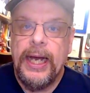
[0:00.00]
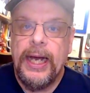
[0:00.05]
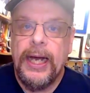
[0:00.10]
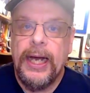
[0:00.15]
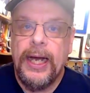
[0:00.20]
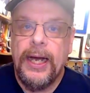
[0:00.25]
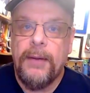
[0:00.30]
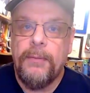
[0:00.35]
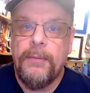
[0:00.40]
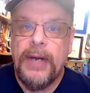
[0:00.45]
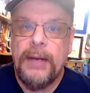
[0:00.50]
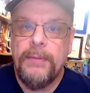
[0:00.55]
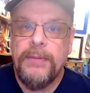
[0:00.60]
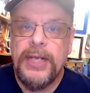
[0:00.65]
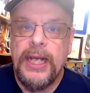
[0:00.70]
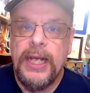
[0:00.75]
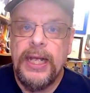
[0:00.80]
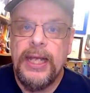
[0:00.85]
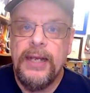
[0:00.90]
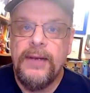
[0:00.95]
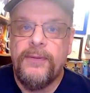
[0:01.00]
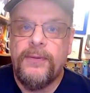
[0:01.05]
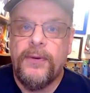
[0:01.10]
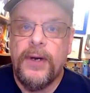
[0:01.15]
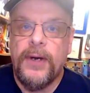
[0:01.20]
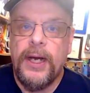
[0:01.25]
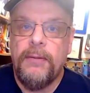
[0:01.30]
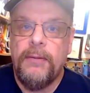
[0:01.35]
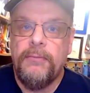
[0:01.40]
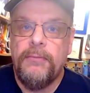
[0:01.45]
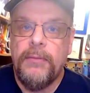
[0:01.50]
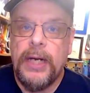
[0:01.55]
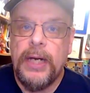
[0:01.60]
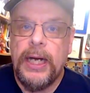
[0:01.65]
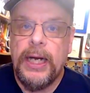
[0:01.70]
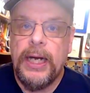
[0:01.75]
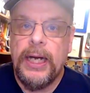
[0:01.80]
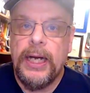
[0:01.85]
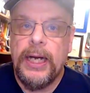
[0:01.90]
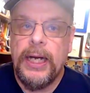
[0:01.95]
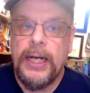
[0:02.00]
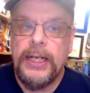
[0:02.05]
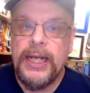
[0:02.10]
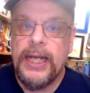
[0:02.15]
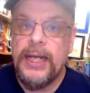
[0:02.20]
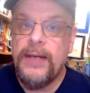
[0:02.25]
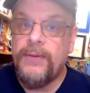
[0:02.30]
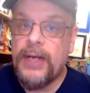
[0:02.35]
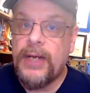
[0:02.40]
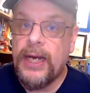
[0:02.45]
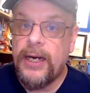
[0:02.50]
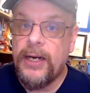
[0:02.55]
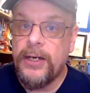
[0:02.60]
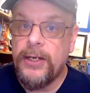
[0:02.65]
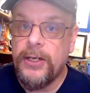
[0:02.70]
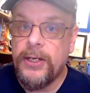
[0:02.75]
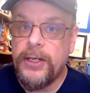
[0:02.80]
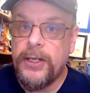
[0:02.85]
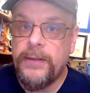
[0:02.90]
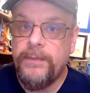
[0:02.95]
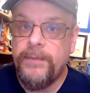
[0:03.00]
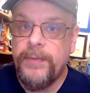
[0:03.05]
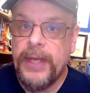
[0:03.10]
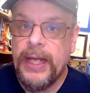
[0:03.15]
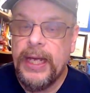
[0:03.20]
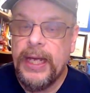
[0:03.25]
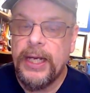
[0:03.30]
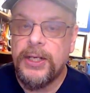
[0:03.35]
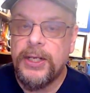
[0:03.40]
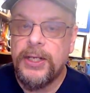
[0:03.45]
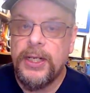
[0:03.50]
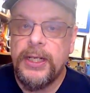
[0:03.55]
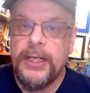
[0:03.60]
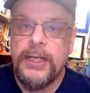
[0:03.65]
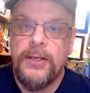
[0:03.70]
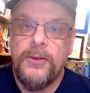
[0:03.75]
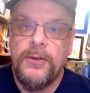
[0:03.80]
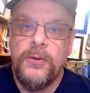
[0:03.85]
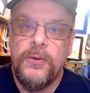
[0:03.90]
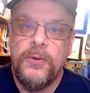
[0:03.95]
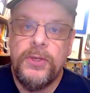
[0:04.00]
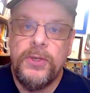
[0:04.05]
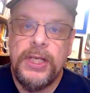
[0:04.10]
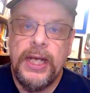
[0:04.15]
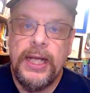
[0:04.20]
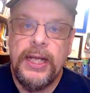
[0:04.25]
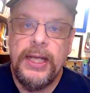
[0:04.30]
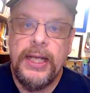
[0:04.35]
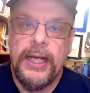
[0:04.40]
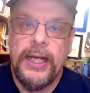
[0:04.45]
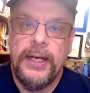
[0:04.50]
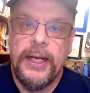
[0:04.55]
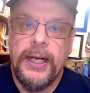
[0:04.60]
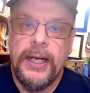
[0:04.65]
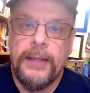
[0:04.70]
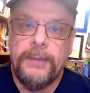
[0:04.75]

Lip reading: I'm taking from Dave Gardner, actually, who said that,